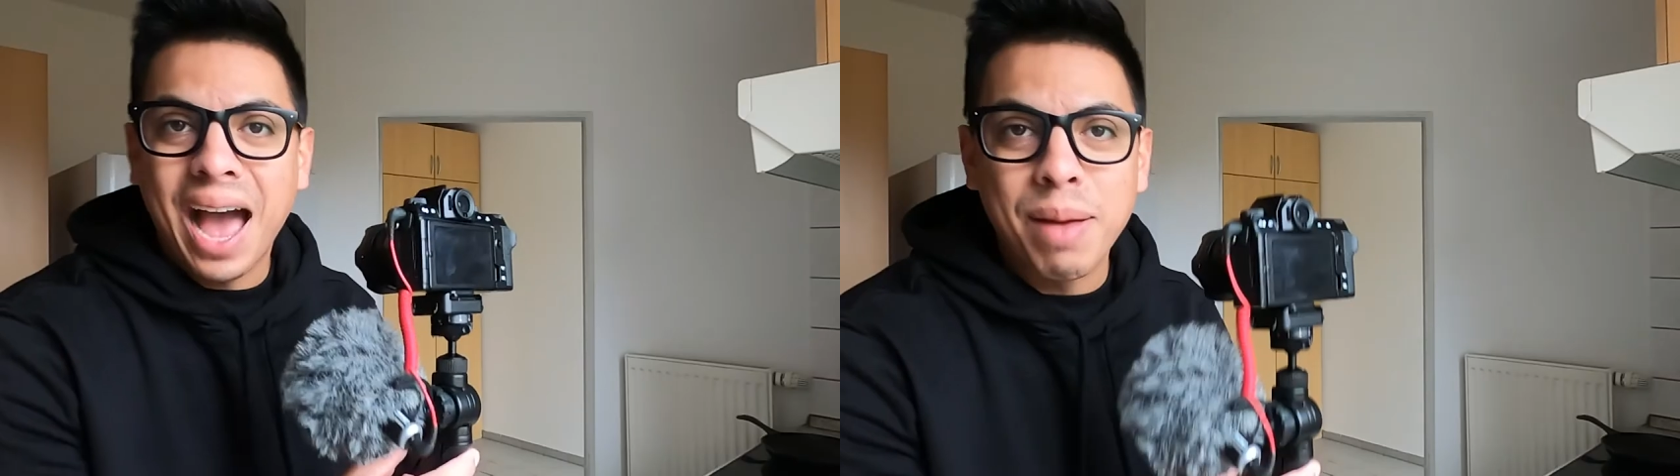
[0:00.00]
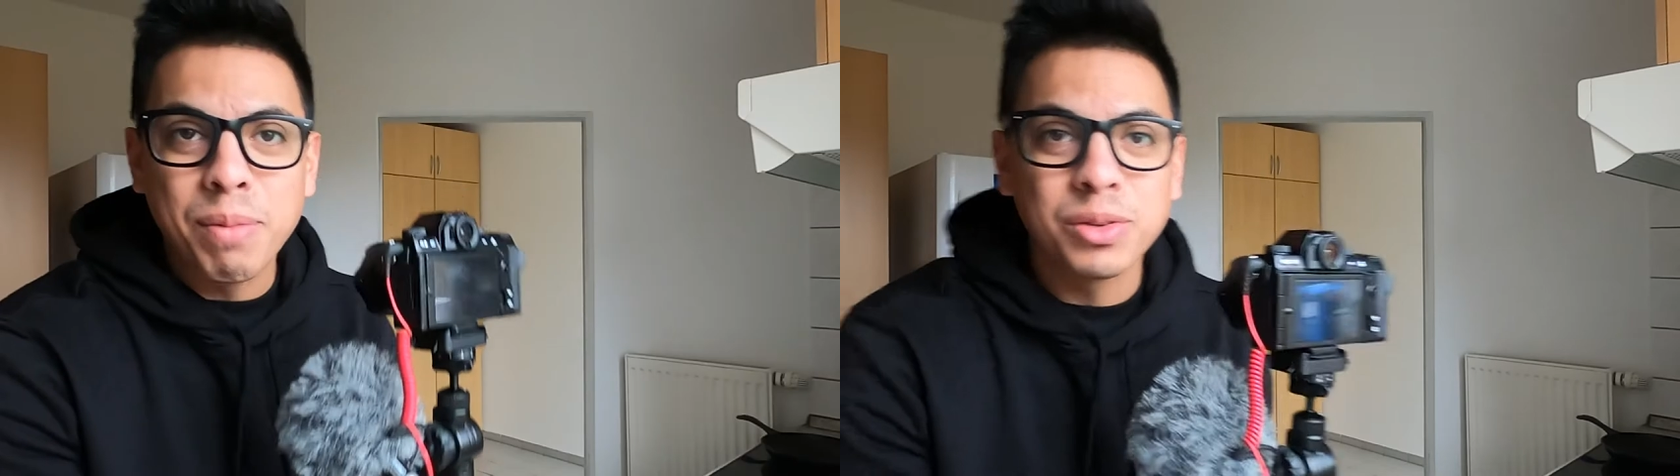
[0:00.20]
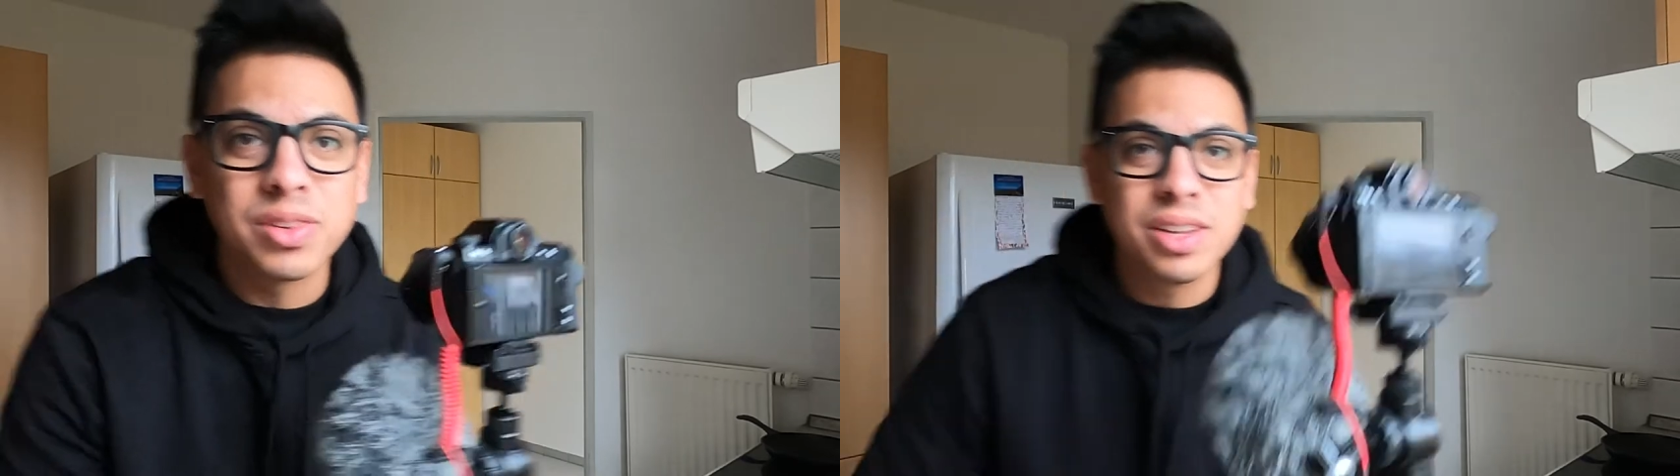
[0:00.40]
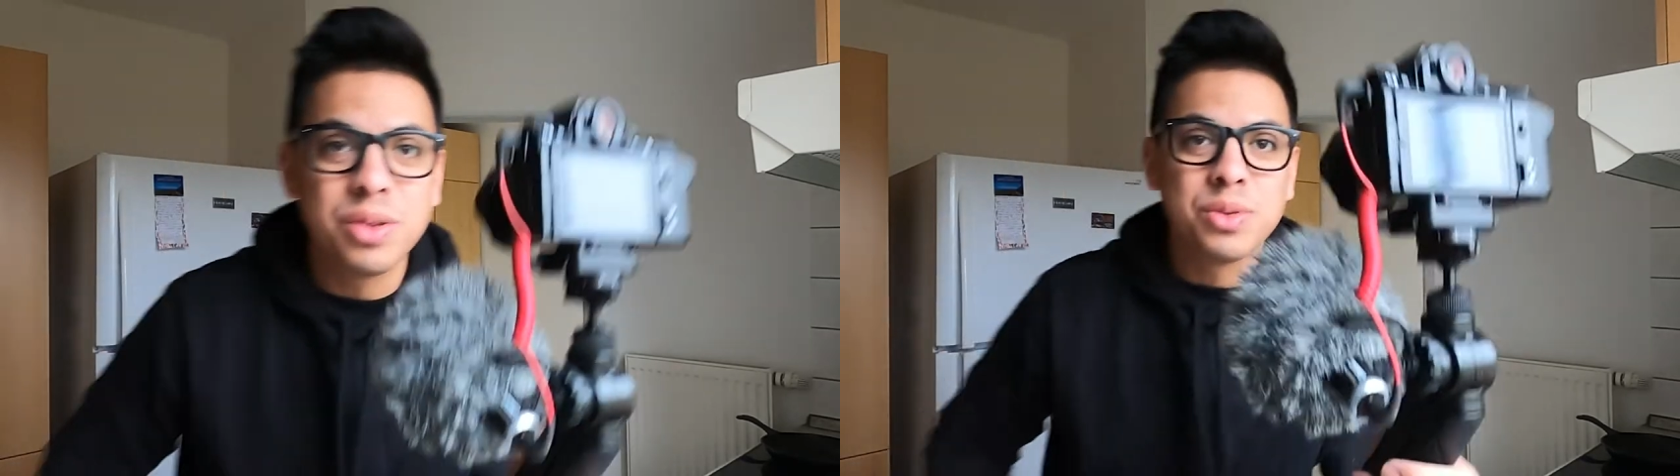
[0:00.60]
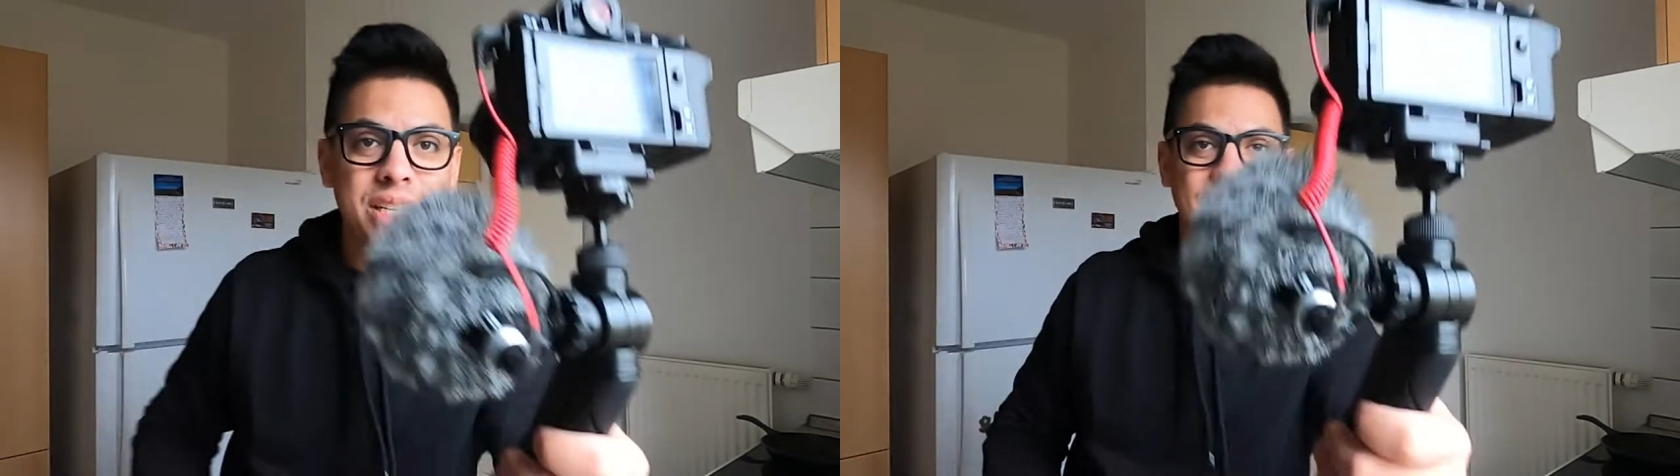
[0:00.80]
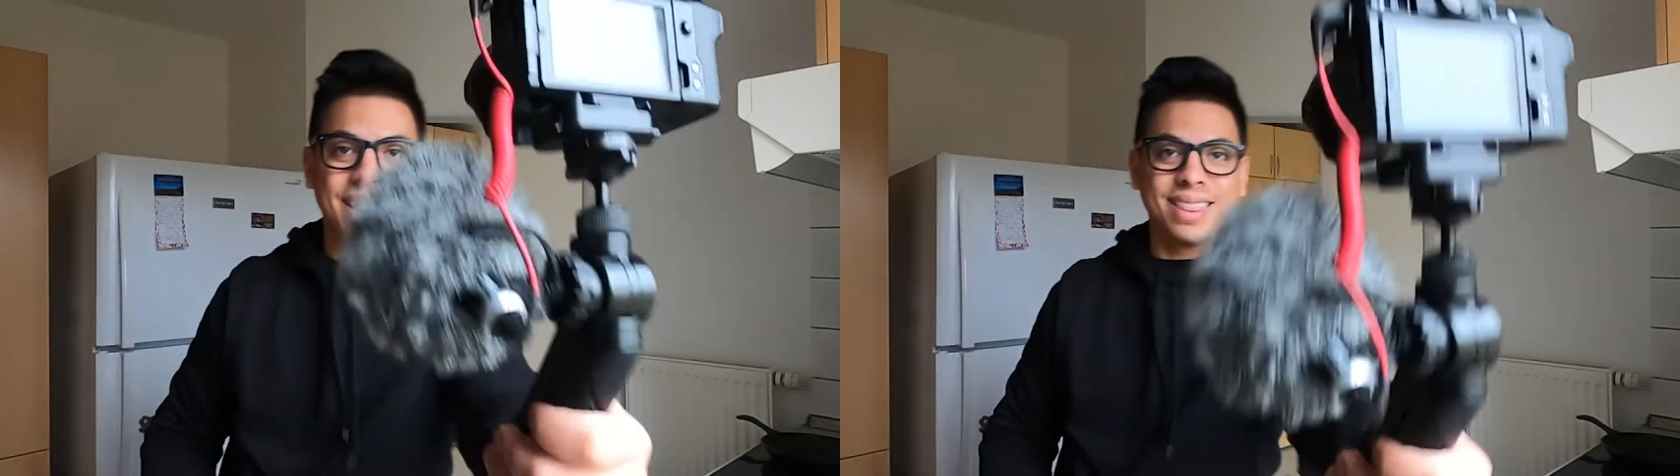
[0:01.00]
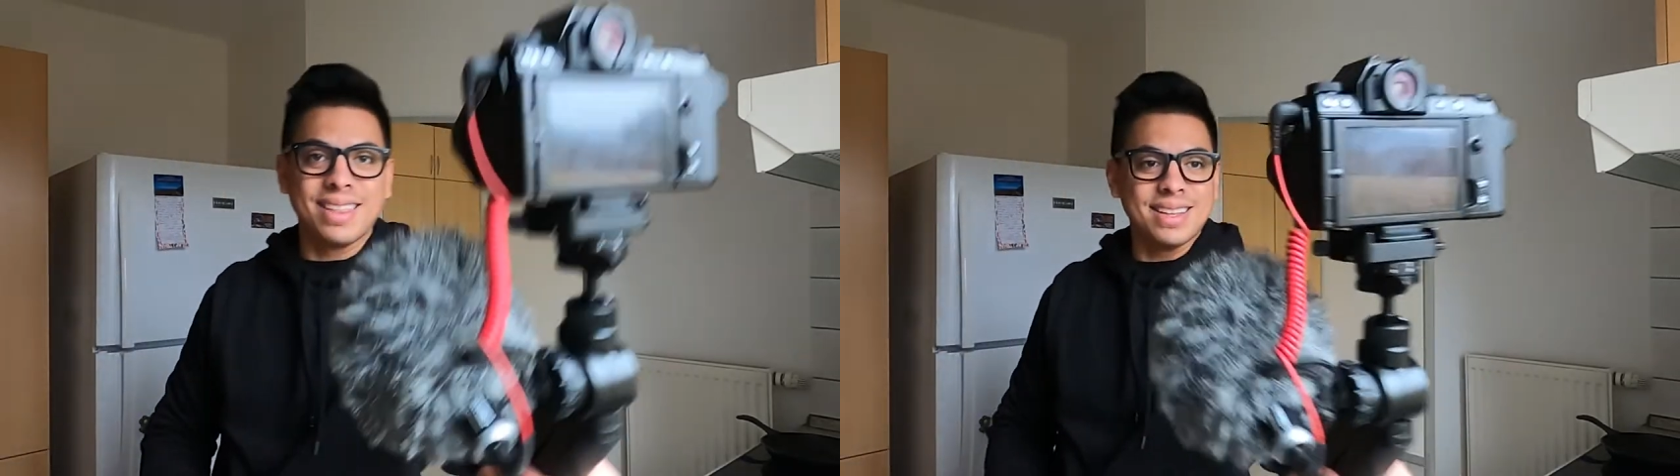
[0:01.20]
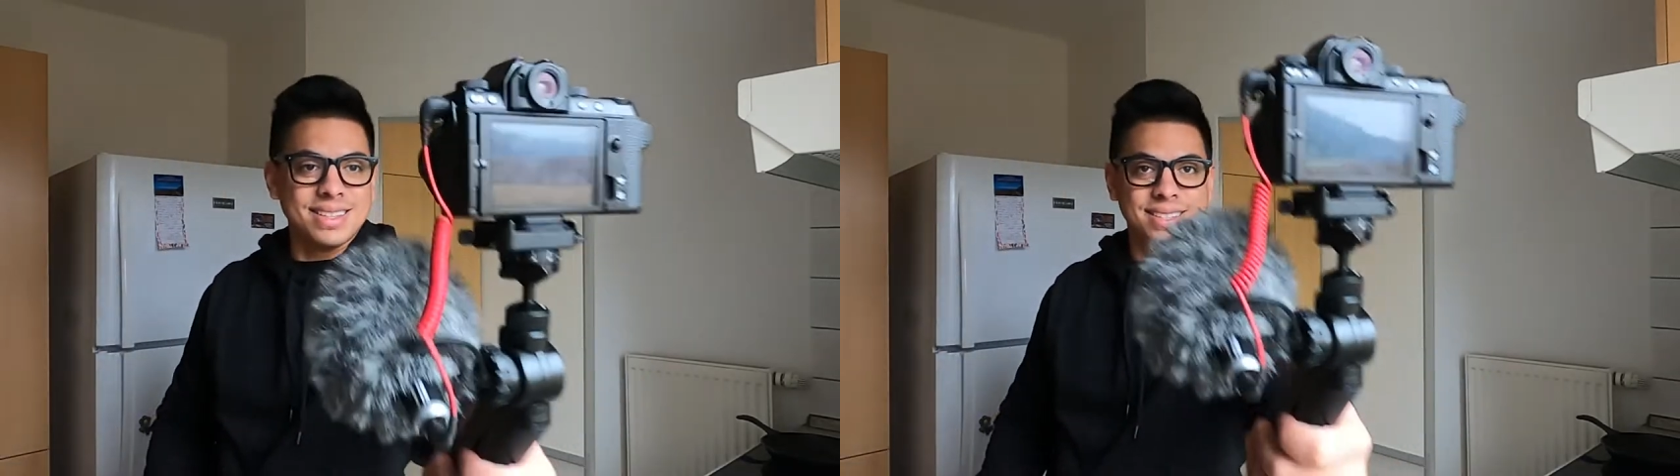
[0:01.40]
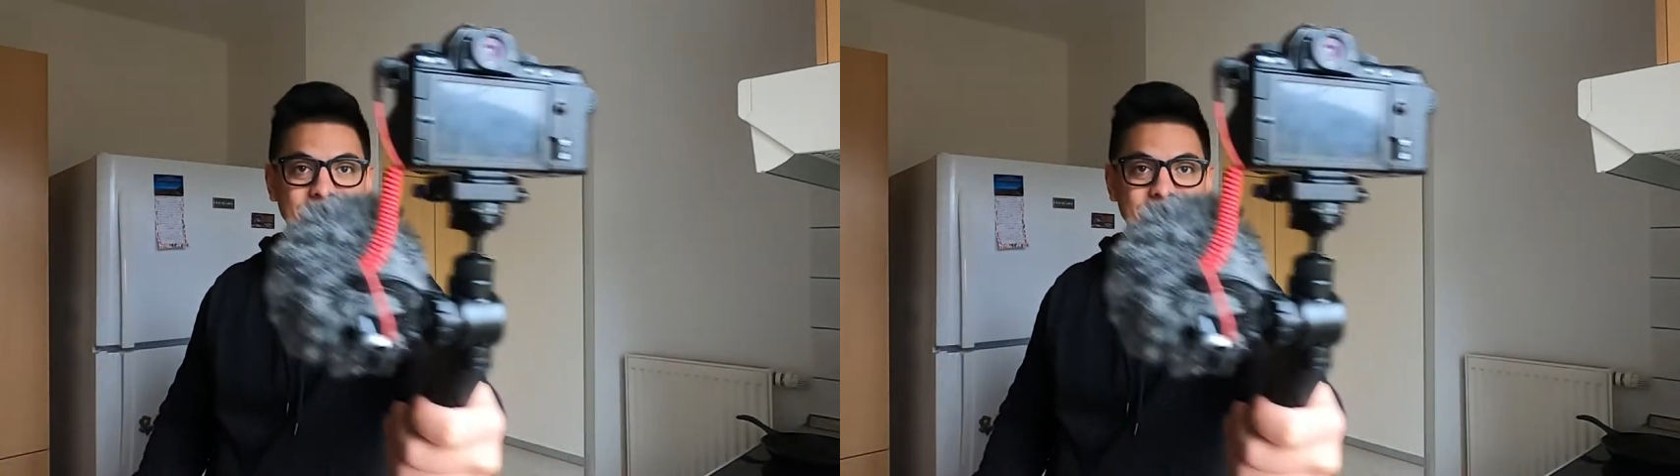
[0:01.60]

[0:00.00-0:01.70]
I mostly use it like this.